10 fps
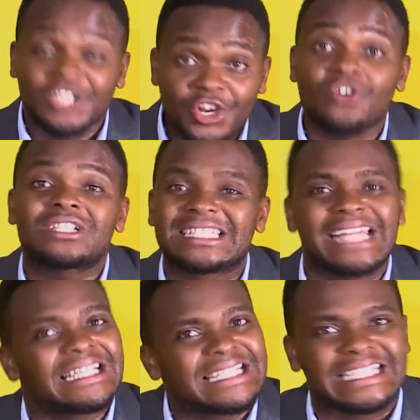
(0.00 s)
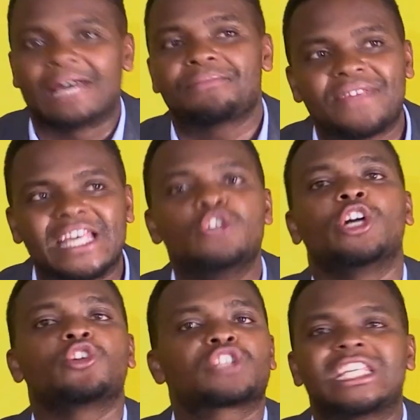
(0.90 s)
Don't start something
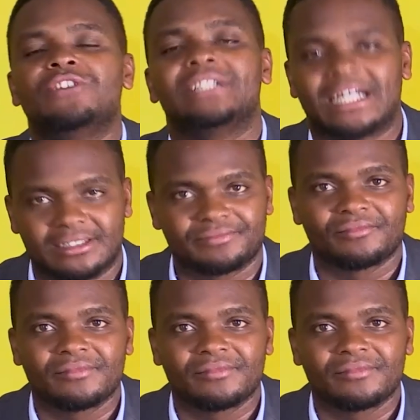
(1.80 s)
you're not skilled at.